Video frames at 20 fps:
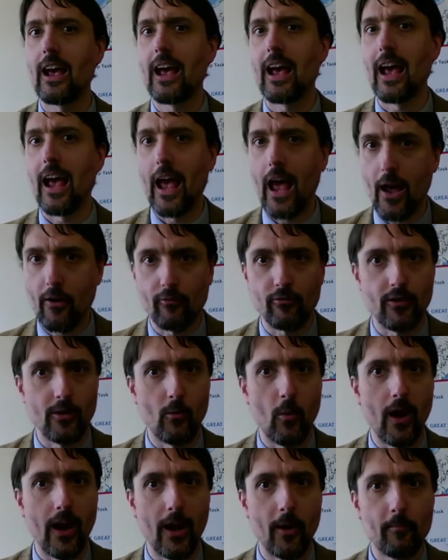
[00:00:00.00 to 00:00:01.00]

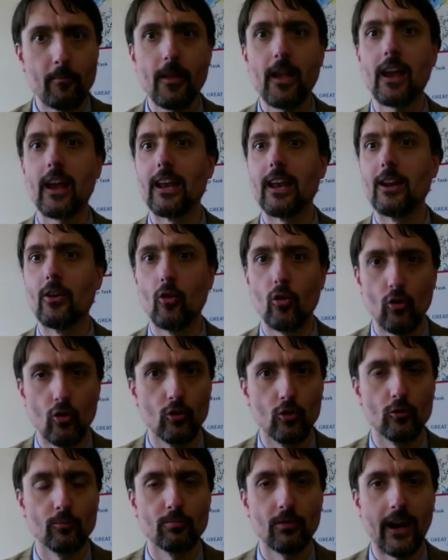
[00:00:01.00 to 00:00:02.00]
everywhere, in all
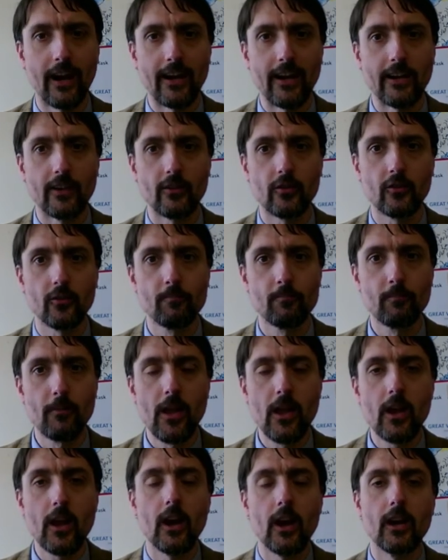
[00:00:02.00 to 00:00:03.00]
brackets.
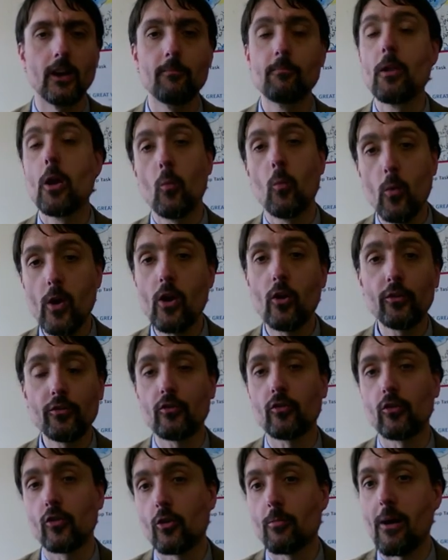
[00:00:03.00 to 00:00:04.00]
We also
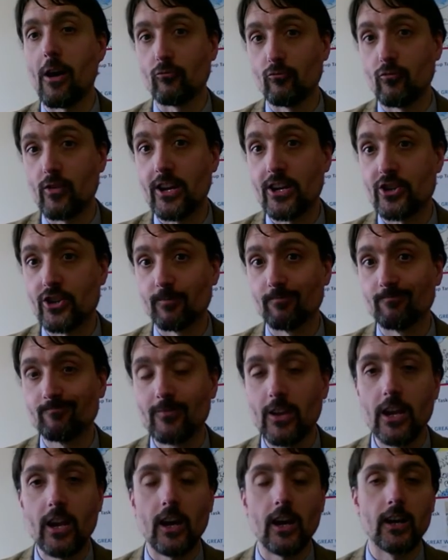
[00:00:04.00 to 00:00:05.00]
talk about region.
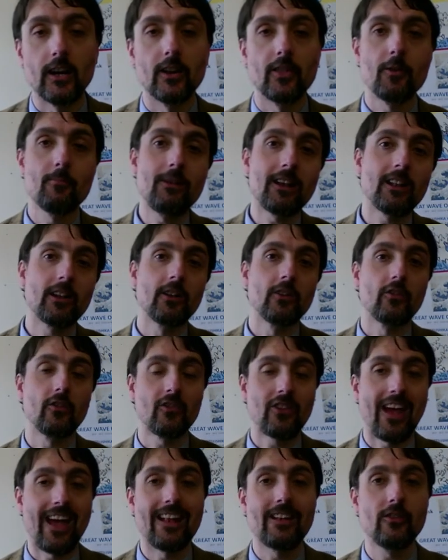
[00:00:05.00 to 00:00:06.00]
The Midlands
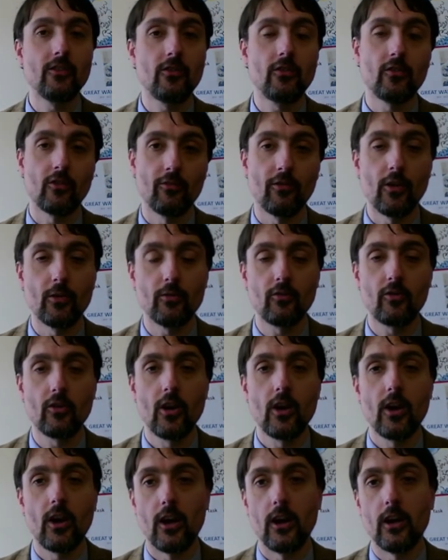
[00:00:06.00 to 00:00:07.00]
tend to vote
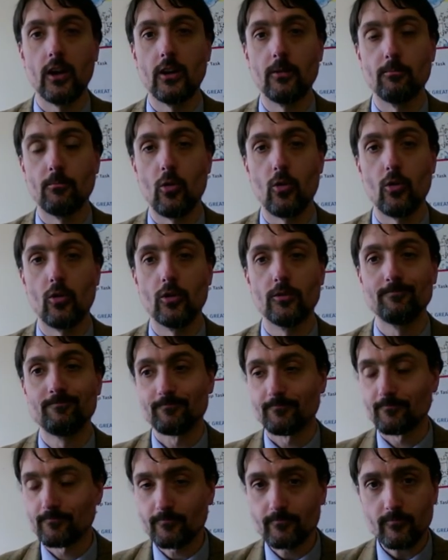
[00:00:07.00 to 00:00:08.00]
more
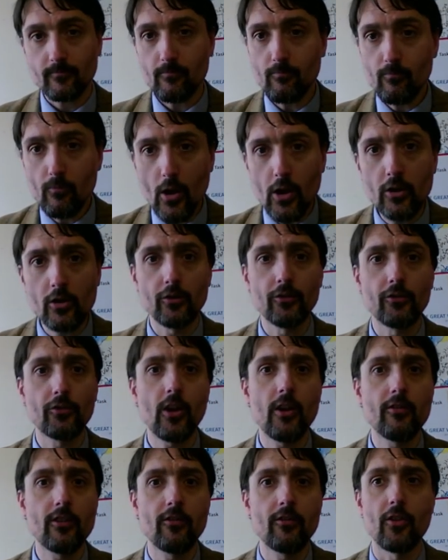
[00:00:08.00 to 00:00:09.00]

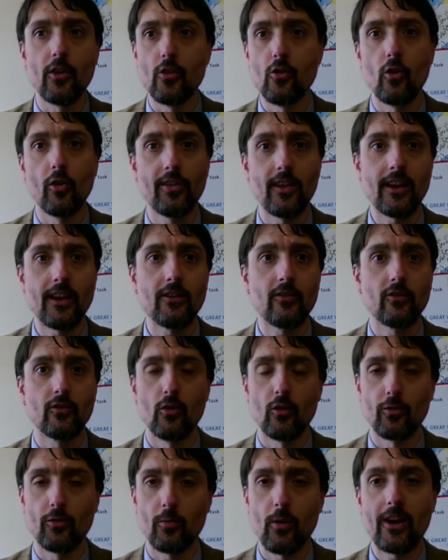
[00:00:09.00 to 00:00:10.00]
Conservative. The North East,
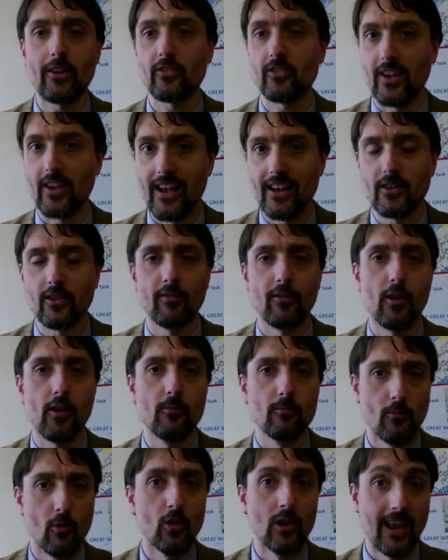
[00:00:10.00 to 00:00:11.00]
North West tend to vote
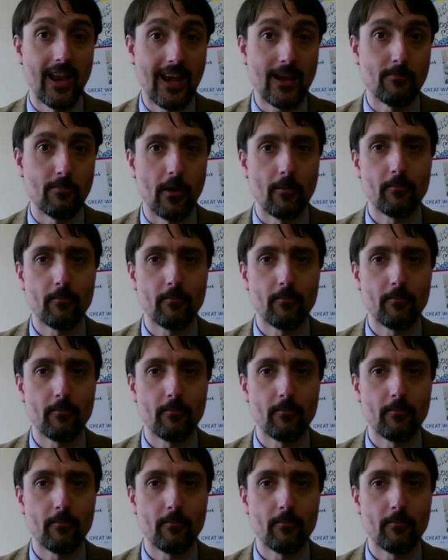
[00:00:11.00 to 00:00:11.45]
more Labour.